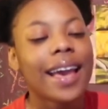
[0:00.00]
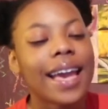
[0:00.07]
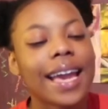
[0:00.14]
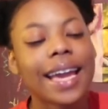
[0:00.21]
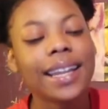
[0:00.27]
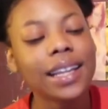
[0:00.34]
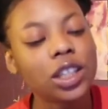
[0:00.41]

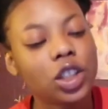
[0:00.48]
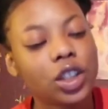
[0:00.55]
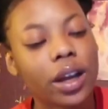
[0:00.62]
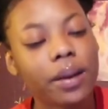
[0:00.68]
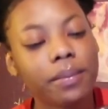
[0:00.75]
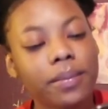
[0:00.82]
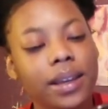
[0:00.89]
Helix
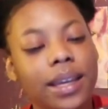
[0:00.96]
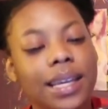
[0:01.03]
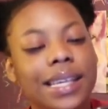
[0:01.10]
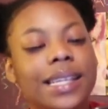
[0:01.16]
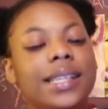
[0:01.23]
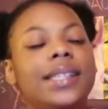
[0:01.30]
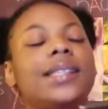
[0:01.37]
Jump
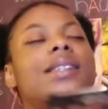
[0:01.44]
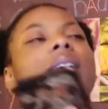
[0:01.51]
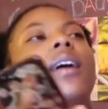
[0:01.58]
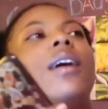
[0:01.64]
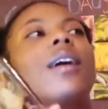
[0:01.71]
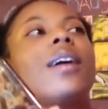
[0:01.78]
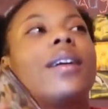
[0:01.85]
is
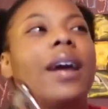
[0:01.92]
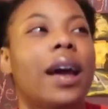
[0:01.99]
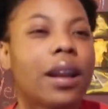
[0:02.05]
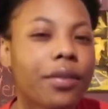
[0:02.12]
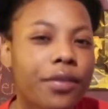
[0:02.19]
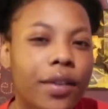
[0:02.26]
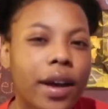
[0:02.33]

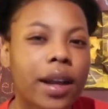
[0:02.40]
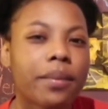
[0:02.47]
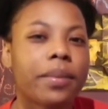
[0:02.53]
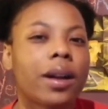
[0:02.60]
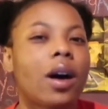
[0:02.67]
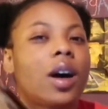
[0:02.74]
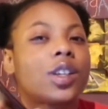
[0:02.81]
kind of
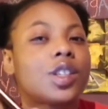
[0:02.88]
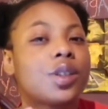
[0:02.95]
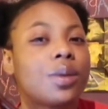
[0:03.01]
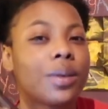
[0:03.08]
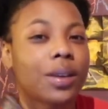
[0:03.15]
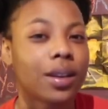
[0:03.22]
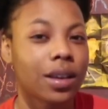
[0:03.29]
fun, but
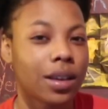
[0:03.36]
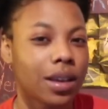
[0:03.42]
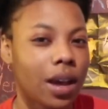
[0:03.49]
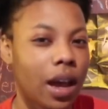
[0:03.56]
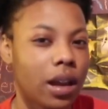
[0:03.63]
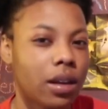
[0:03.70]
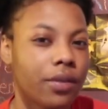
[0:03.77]
also
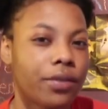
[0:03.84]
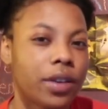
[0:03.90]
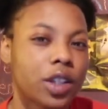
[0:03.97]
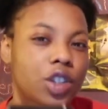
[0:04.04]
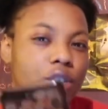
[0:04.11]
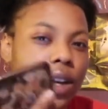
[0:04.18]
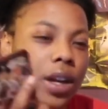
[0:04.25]
kind of
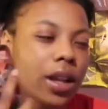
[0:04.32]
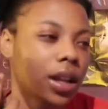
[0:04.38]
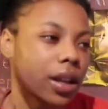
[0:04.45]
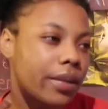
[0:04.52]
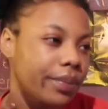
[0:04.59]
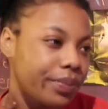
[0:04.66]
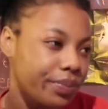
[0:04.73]

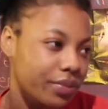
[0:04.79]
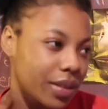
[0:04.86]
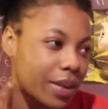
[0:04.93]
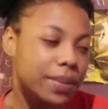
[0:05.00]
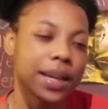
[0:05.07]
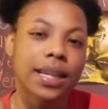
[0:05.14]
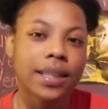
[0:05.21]
frustrating
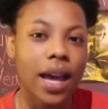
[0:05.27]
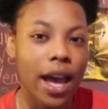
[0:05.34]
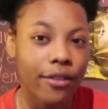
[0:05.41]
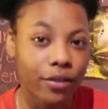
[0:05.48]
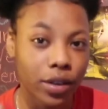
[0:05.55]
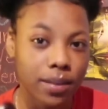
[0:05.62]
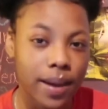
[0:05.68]
because I
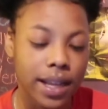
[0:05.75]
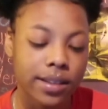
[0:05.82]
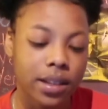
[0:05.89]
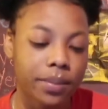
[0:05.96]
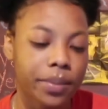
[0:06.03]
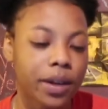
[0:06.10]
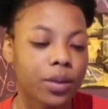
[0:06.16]
have really
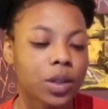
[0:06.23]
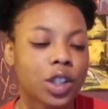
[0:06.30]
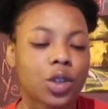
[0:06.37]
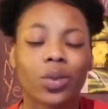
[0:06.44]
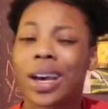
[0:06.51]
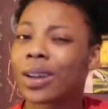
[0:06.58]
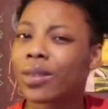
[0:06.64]
bad temper,
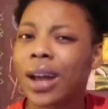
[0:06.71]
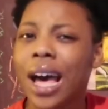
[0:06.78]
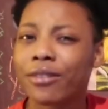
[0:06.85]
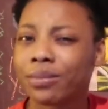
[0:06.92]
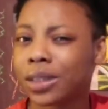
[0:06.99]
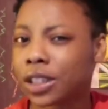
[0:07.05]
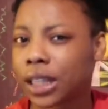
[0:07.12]
which is why I don't
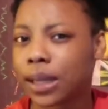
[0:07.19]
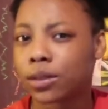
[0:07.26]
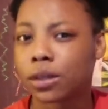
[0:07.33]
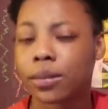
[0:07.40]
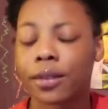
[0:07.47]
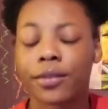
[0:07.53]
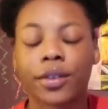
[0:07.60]
have much
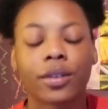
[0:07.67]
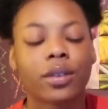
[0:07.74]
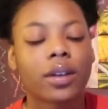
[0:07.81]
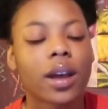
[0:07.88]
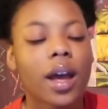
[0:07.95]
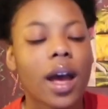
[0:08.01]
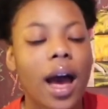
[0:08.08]
games on my phone.
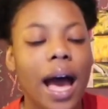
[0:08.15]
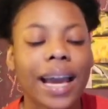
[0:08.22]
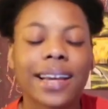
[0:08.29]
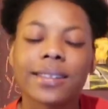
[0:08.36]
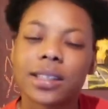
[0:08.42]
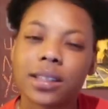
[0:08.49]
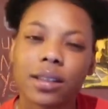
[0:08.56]

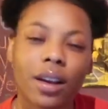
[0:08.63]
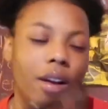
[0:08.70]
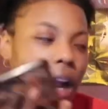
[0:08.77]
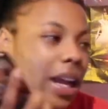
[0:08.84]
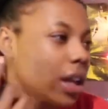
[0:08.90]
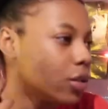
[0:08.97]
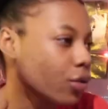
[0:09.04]
I get
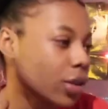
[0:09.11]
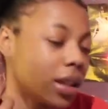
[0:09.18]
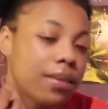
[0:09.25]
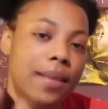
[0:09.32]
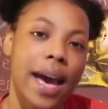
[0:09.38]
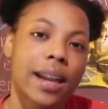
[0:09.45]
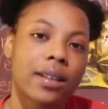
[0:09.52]
I get
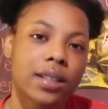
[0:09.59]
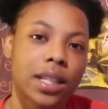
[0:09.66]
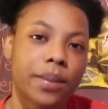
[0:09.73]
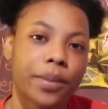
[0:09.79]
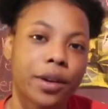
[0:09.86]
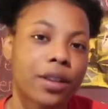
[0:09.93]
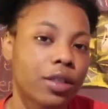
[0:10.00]
really mad and
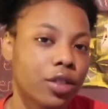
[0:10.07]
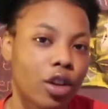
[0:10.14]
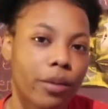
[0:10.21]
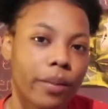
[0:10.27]
tempered and